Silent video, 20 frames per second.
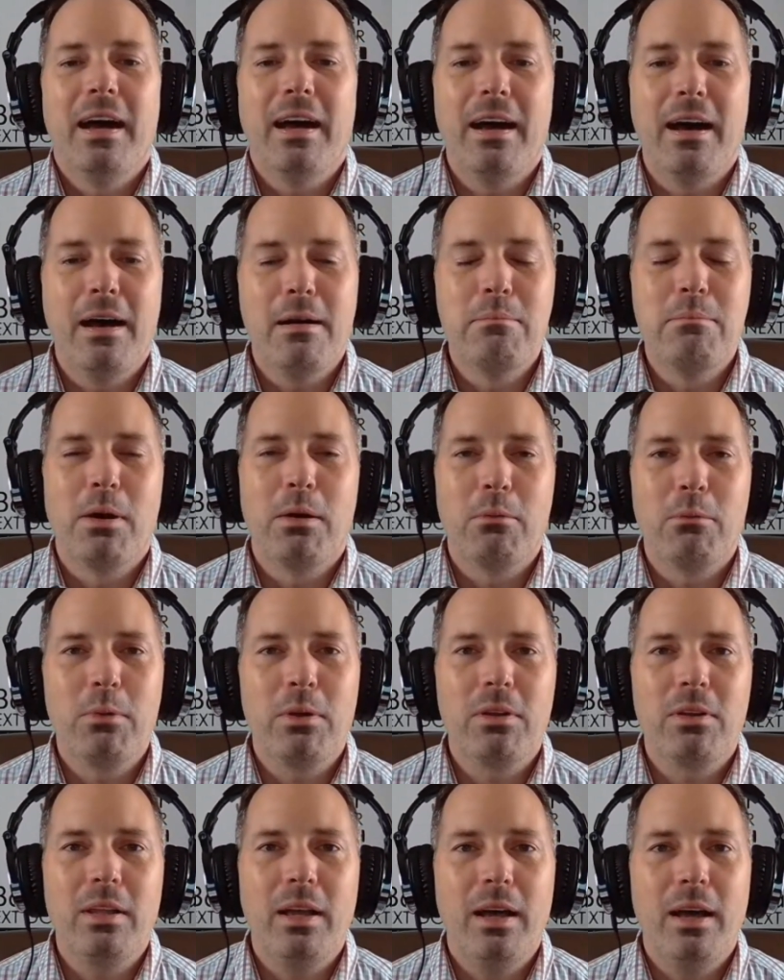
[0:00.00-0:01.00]
Uh, but
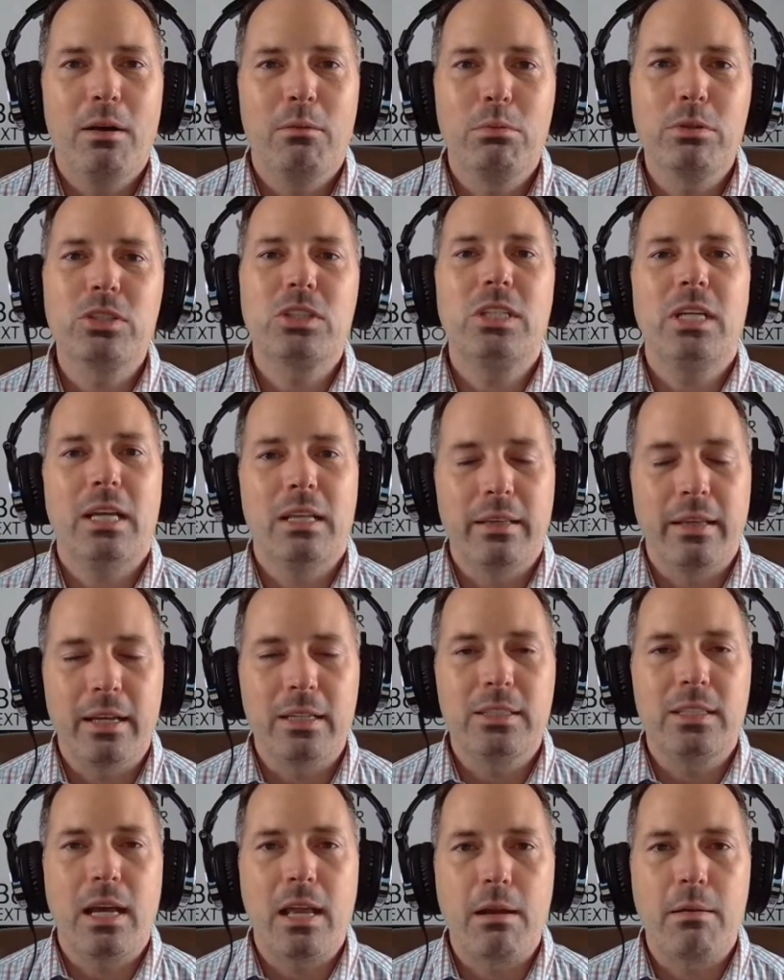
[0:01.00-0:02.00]
we'll uh, we'll see.
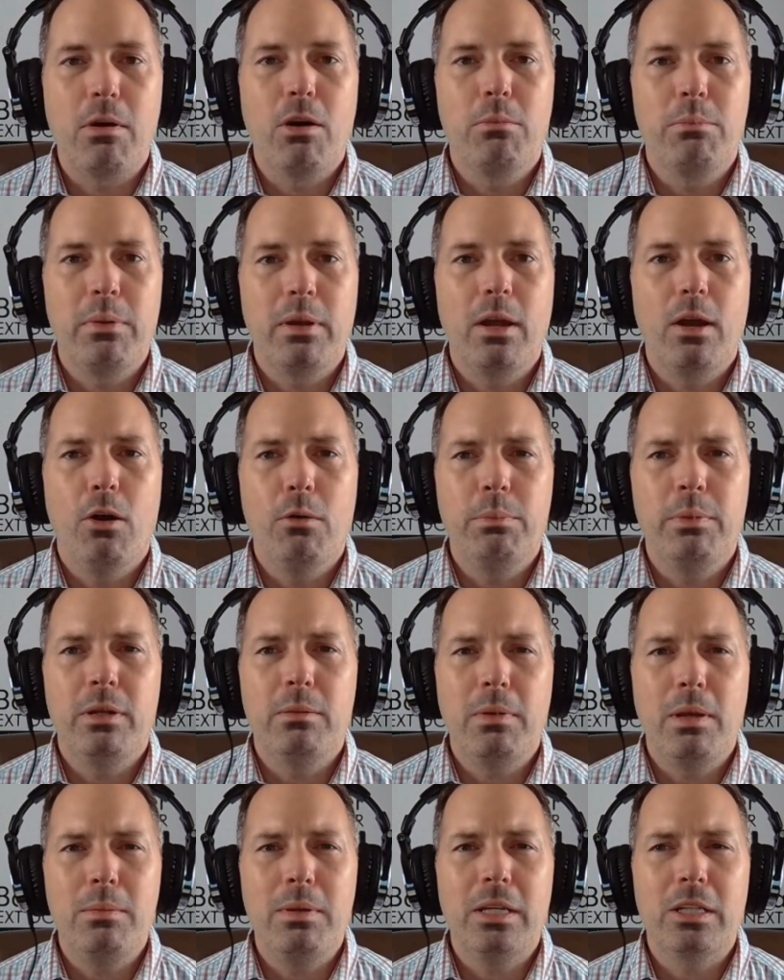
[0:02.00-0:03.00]
Like I said, I'm hoping hoping
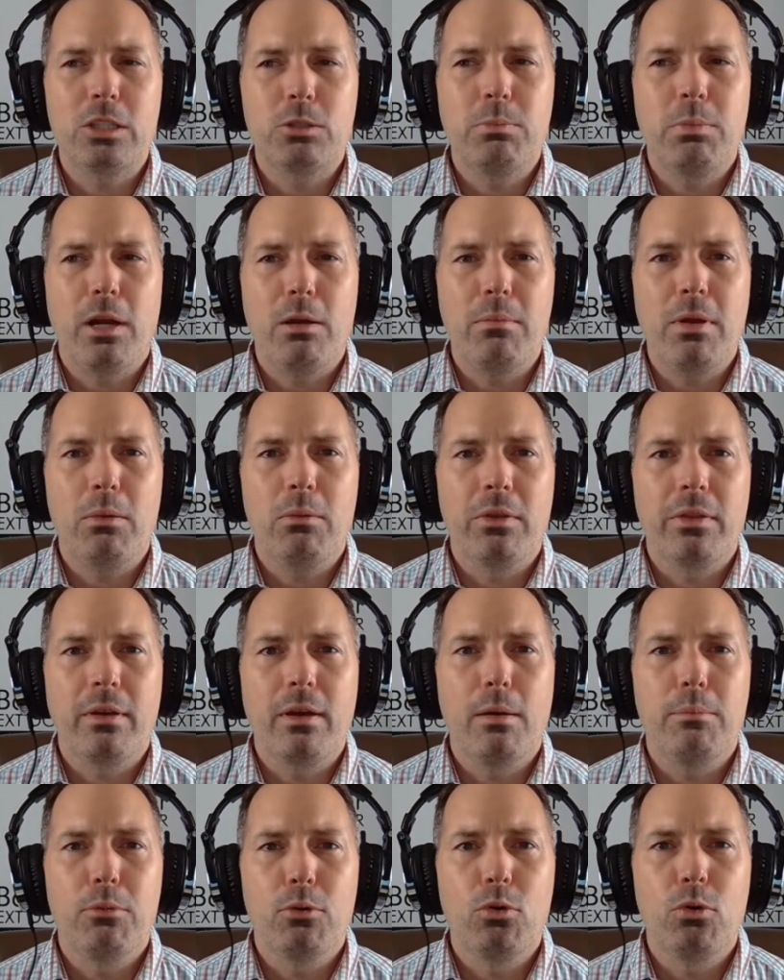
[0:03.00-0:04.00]
to maybe experiment with a
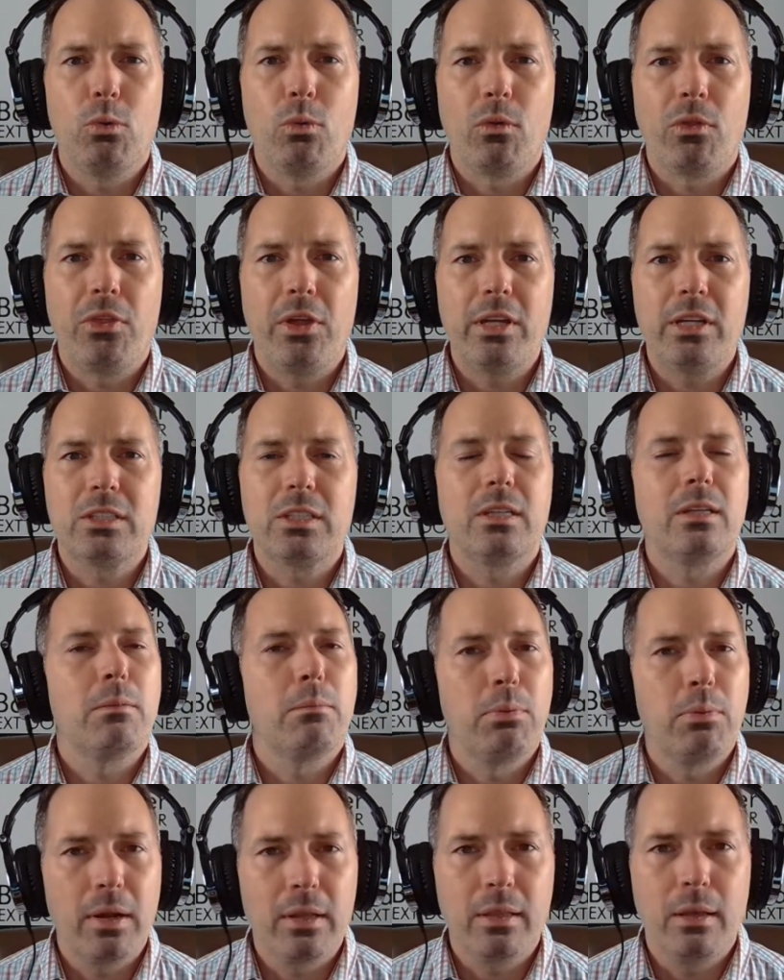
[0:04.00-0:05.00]
couple cool things and
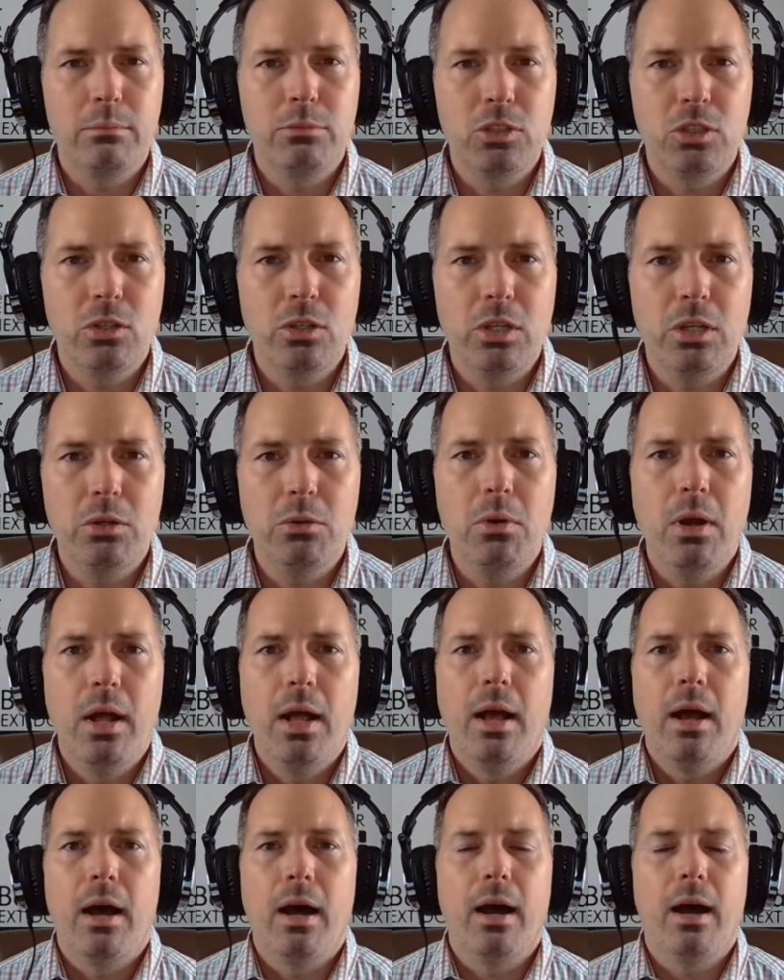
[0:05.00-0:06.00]
then bring them to you
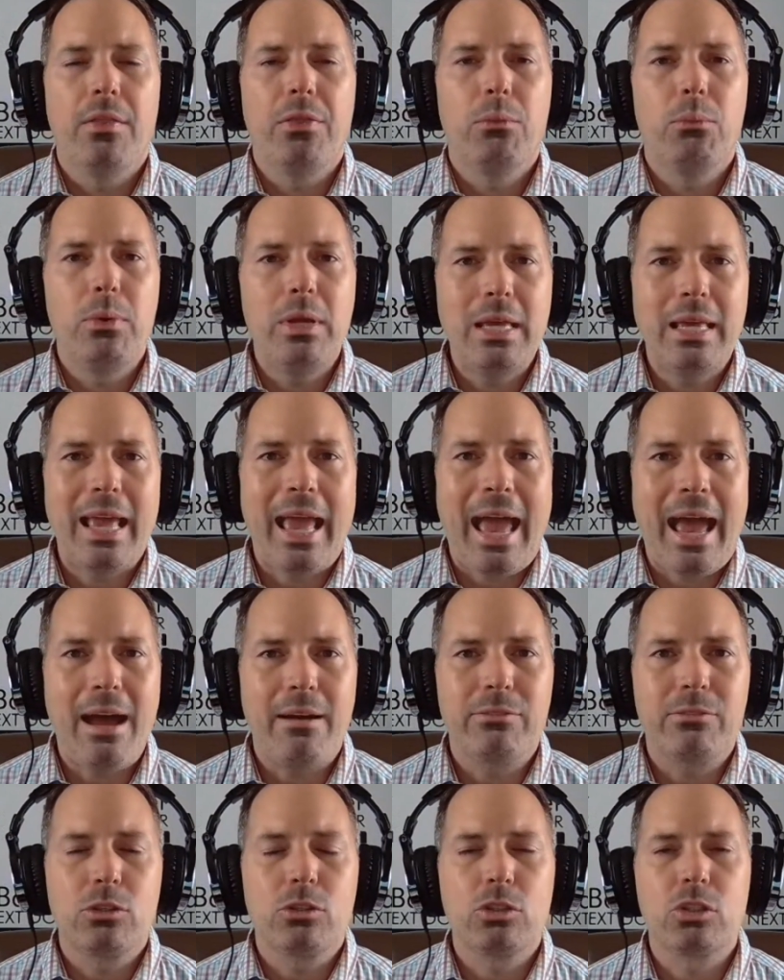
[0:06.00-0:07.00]
uh, the week
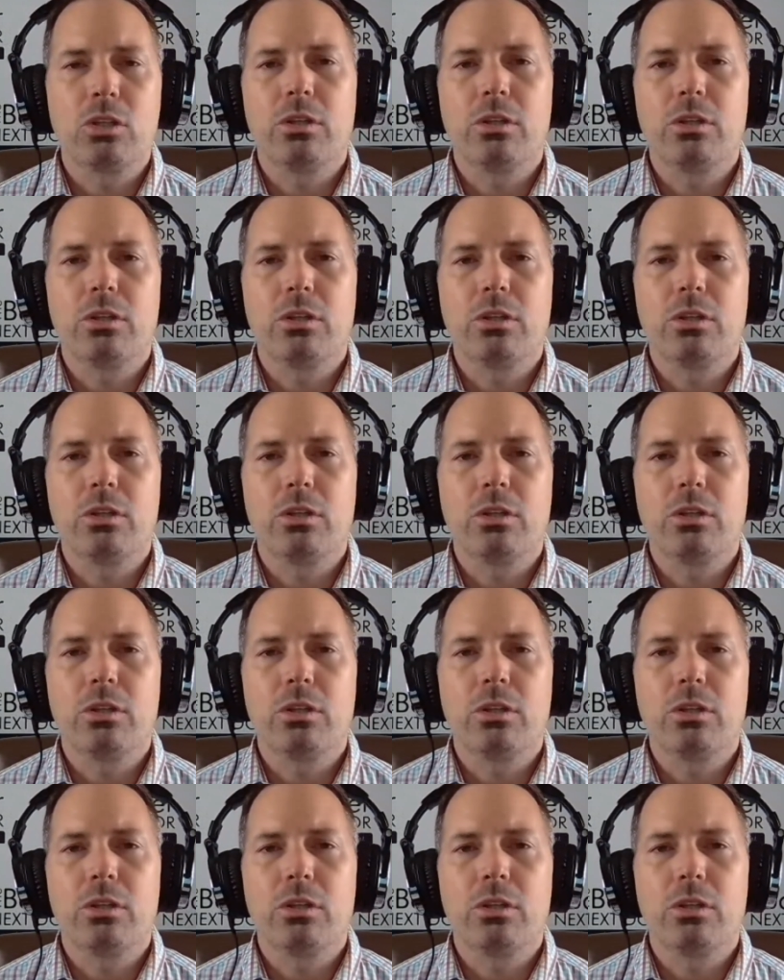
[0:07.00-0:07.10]
after.